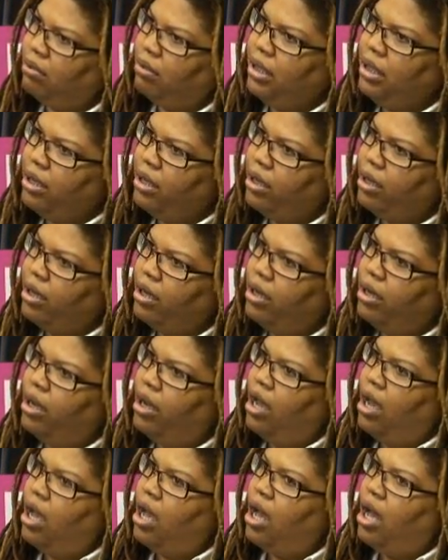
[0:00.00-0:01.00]
queer
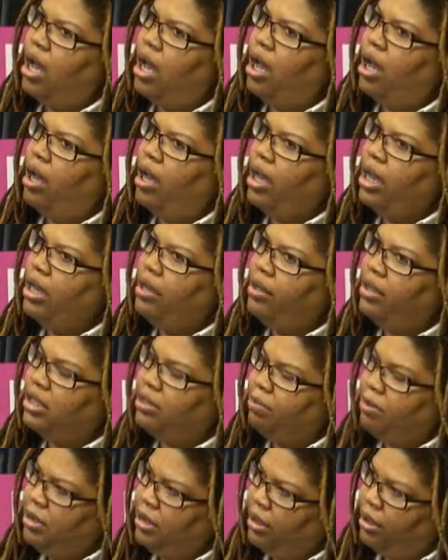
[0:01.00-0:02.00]
in
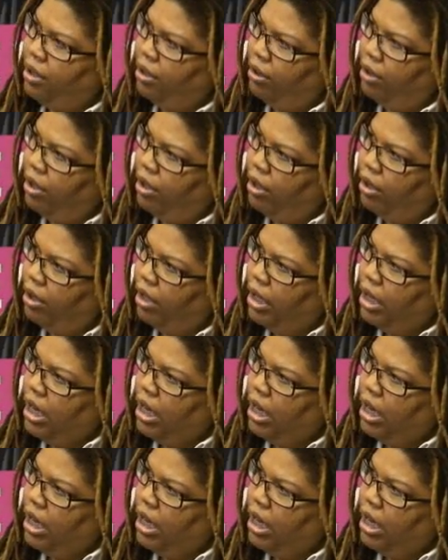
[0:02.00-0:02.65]
this particular